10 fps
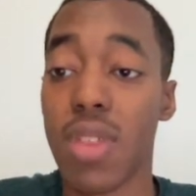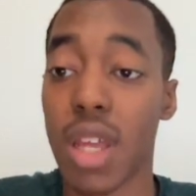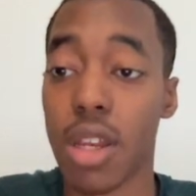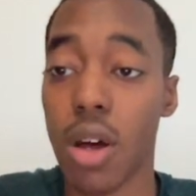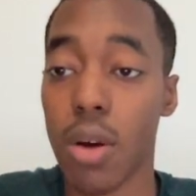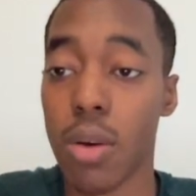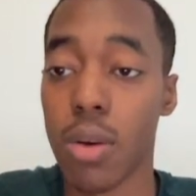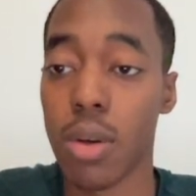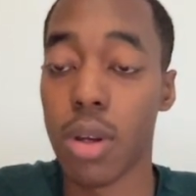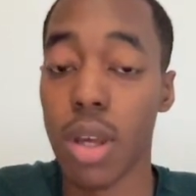don't,
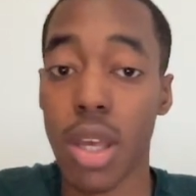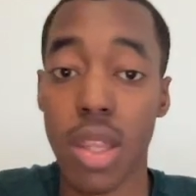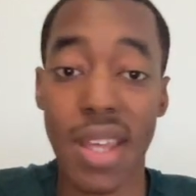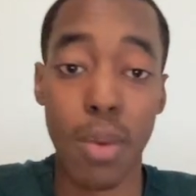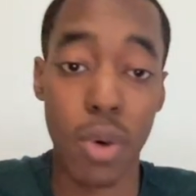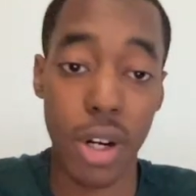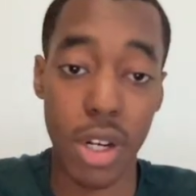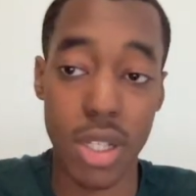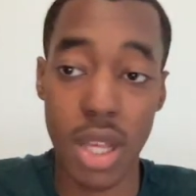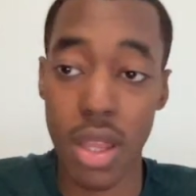then we're going to
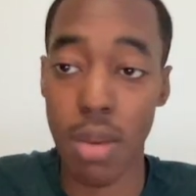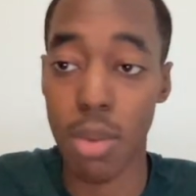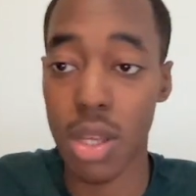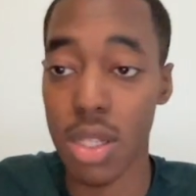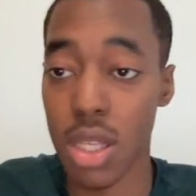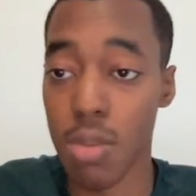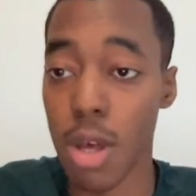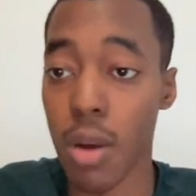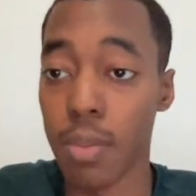send them this email.